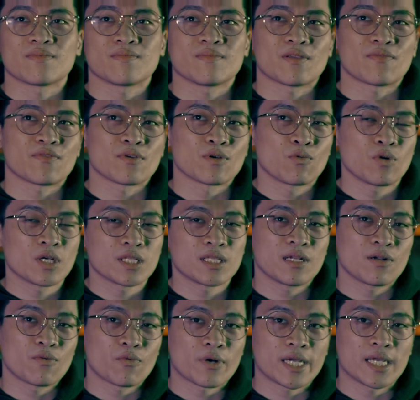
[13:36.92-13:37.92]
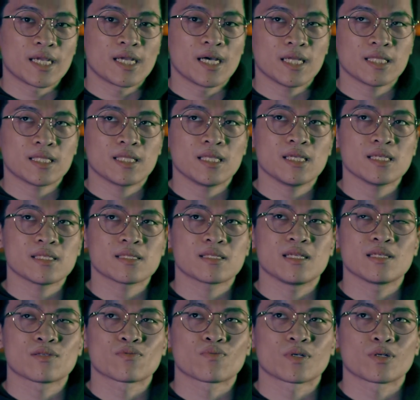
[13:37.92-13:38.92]
If you're wondering where I got
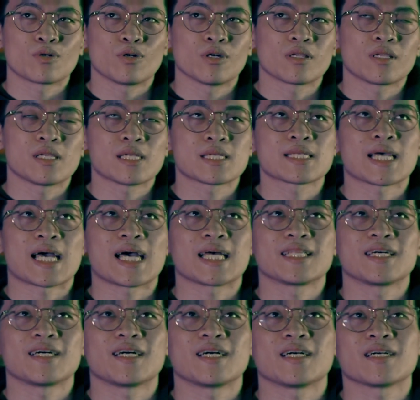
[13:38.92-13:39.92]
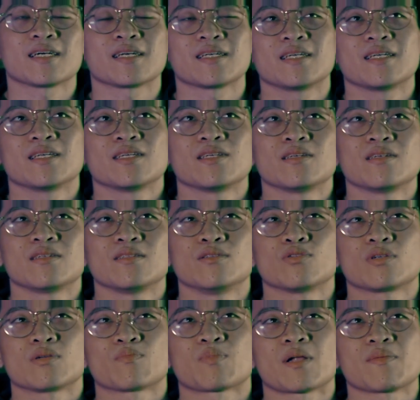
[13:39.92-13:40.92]
these were on Lazada.
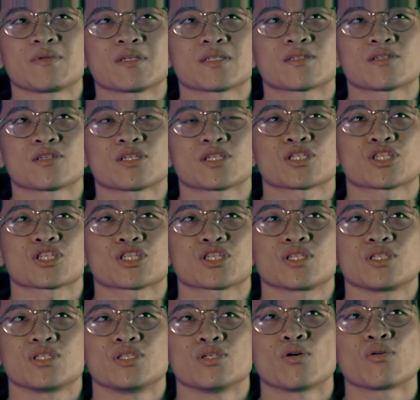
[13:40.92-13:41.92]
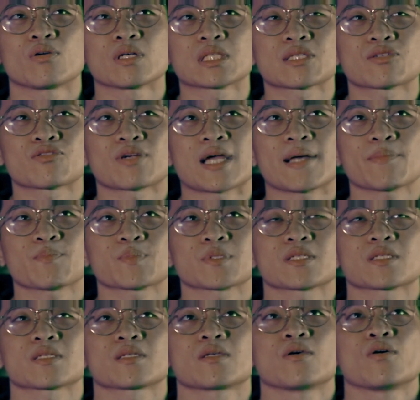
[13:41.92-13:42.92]
You can probably search yoga
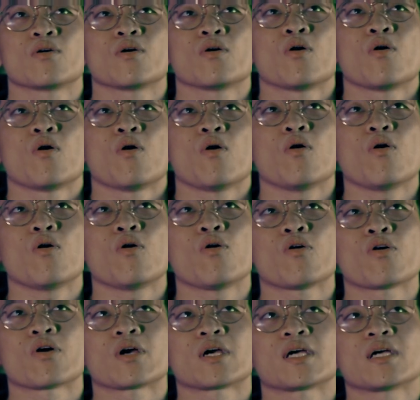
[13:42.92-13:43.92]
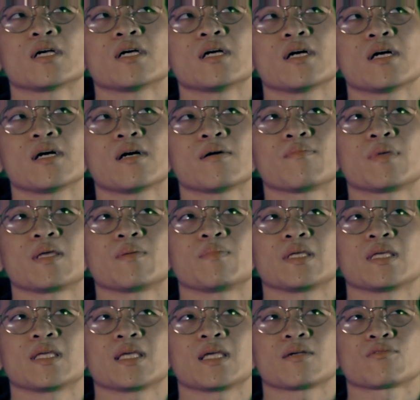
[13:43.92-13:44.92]
straps or
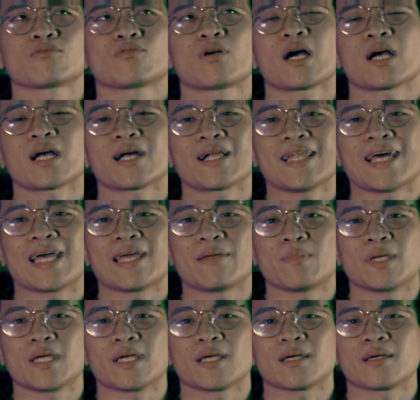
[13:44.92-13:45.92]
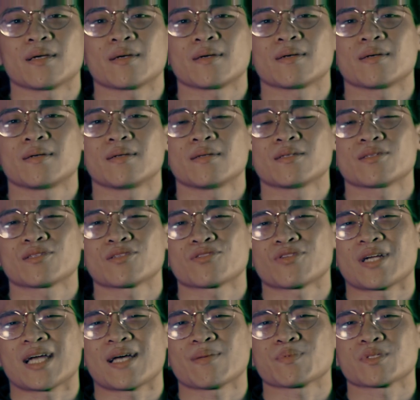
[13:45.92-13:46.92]
maybe rock climbing
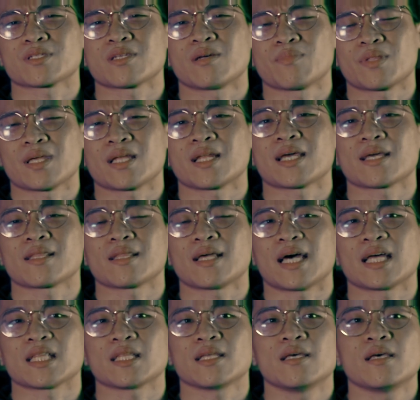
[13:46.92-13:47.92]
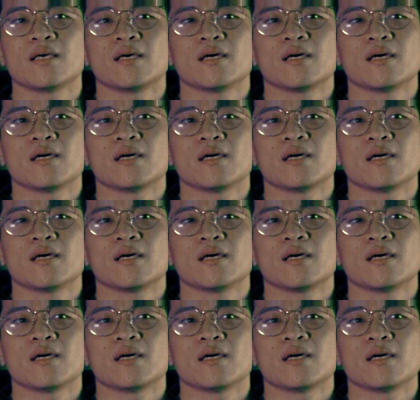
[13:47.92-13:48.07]
straps, something like that.